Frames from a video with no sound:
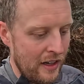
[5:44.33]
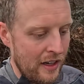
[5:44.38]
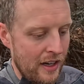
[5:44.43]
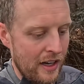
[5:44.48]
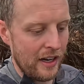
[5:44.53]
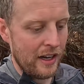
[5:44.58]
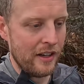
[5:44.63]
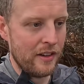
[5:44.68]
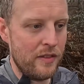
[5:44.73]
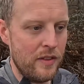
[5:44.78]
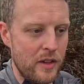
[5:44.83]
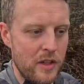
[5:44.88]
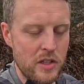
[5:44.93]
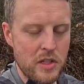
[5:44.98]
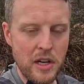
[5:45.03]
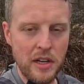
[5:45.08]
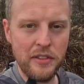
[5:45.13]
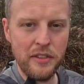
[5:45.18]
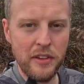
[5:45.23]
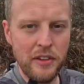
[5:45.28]
And if you're
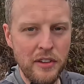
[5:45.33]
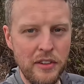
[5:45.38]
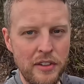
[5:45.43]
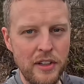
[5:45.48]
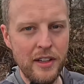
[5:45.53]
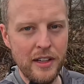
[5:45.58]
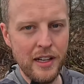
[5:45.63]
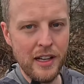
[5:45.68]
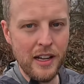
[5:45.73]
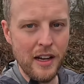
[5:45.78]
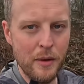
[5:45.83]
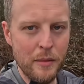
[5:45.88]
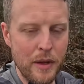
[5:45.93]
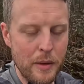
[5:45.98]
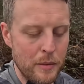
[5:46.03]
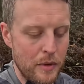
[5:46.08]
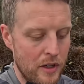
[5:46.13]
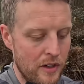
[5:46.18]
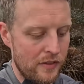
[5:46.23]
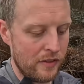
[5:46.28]
interested in seeing a little bit
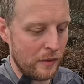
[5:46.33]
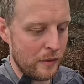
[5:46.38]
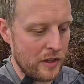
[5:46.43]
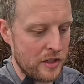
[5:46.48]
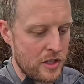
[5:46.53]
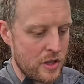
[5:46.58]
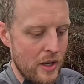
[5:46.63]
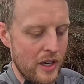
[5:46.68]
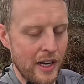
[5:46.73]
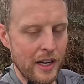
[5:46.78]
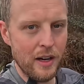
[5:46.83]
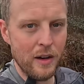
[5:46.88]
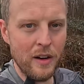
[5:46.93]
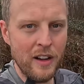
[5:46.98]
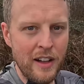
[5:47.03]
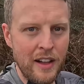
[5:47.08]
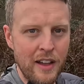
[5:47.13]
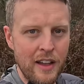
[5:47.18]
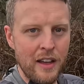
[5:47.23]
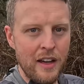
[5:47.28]
more from the trail,
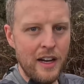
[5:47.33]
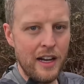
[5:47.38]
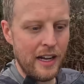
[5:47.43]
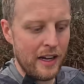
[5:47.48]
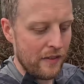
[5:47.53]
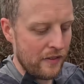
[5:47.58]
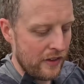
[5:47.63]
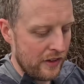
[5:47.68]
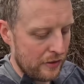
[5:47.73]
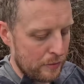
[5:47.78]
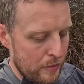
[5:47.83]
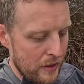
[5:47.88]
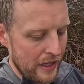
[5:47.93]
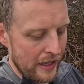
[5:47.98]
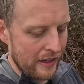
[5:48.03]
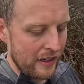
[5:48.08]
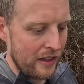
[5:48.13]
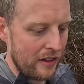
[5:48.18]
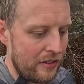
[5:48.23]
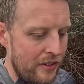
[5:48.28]
I have this
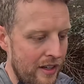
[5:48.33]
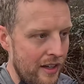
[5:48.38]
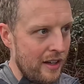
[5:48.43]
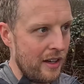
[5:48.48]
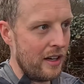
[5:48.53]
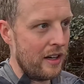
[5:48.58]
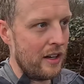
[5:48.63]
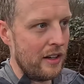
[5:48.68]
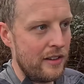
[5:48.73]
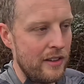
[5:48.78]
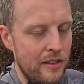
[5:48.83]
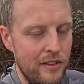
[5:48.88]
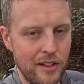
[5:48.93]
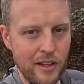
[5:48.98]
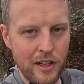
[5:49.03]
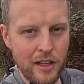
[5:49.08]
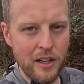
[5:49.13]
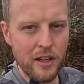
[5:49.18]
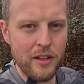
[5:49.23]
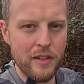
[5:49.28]
playlist here. I did
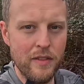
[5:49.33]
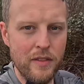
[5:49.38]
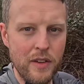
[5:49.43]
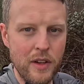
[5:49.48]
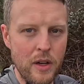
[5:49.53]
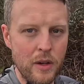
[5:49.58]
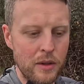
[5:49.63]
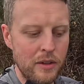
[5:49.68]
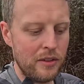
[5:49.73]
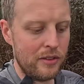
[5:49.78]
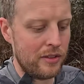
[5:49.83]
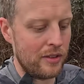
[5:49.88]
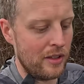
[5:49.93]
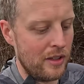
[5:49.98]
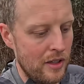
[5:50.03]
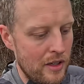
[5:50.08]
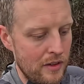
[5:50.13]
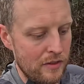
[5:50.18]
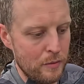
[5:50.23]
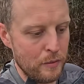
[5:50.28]
a load of vlogs
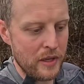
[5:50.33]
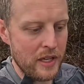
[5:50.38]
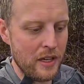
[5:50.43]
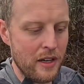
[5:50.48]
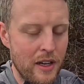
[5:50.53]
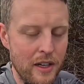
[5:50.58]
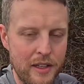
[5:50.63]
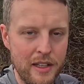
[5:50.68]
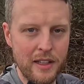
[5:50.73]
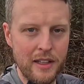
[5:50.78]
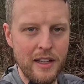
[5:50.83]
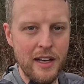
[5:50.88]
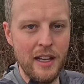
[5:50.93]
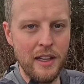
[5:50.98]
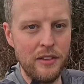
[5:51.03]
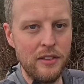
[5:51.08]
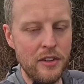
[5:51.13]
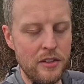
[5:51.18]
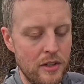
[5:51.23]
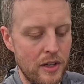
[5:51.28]
of me hiking the
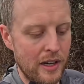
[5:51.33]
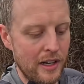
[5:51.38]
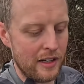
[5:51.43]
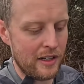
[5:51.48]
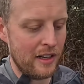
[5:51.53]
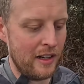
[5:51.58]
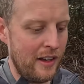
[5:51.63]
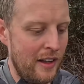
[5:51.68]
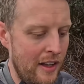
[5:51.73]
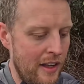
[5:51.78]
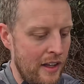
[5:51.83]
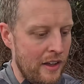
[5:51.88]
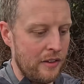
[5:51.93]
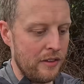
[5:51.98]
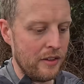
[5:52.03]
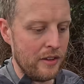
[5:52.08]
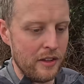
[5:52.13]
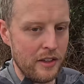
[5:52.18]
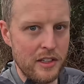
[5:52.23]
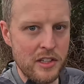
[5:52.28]
Hexatrek, so
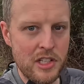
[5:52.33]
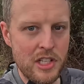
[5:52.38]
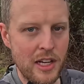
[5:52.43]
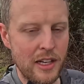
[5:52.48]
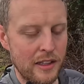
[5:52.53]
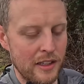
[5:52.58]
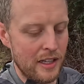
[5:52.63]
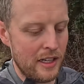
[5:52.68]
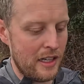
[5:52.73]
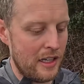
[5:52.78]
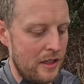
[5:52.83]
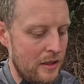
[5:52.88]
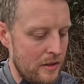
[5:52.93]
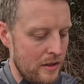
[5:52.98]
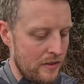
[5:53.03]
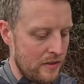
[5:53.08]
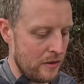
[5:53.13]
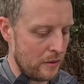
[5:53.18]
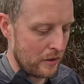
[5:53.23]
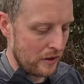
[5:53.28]
you can check that out
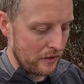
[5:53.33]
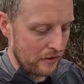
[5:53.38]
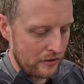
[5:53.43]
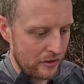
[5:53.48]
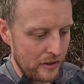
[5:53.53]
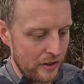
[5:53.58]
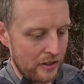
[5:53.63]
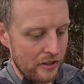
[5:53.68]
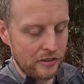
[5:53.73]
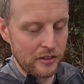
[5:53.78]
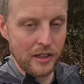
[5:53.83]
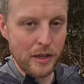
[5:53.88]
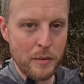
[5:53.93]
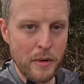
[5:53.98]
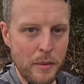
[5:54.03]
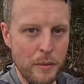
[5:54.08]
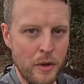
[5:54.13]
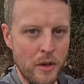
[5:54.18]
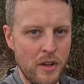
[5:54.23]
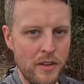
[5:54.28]
if you want to see a bit
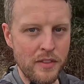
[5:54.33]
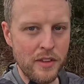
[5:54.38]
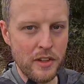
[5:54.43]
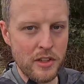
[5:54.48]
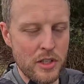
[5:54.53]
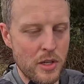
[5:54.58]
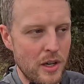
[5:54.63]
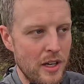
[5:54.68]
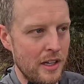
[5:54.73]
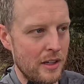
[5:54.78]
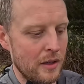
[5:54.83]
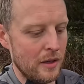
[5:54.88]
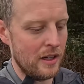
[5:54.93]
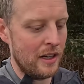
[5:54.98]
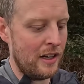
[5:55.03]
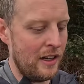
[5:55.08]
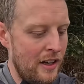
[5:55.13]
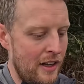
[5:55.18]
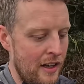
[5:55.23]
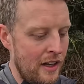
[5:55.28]
more of the trail.
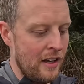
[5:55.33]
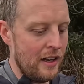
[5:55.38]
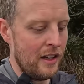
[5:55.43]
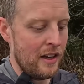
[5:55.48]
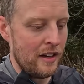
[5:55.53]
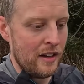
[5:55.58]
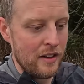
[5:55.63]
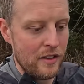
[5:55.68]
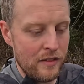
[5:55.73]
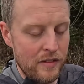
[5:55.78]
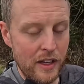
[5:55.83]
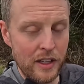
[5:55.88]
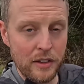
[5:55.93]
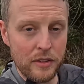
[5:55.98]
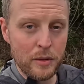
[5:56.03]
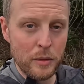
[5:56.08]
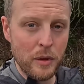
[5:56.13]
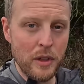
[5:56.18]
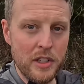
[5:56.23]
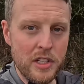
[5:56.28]
Thanks for
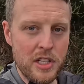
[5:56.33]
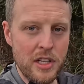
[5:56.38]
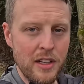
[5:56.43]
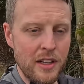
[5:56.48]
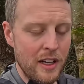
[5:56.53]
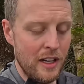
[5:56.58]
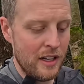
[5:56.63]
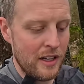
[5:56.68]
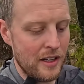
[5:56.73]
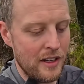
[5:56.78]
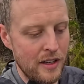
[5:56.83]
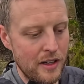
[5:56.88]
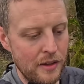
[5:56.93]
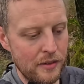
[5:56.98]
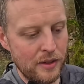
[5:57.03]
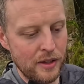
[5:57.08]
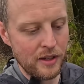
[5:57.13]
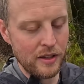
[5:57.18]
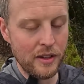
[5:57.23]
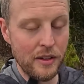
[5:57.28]
watching, and
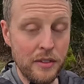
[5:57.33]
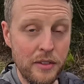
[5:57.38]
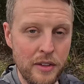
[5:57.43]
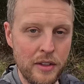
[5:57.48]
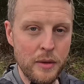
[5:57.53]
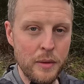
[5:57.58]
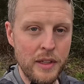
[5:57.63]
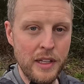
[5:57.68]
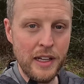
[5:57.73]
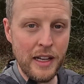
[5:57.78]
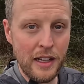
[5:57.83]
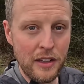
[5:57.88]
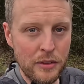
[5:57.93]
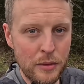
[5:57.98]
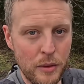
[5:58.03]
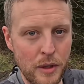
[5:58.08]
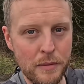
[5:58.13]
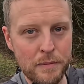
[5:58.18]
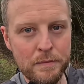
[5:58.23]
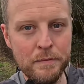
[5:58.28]
see you in the next
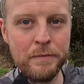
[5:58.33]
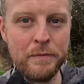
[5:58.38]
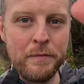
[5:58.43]
one.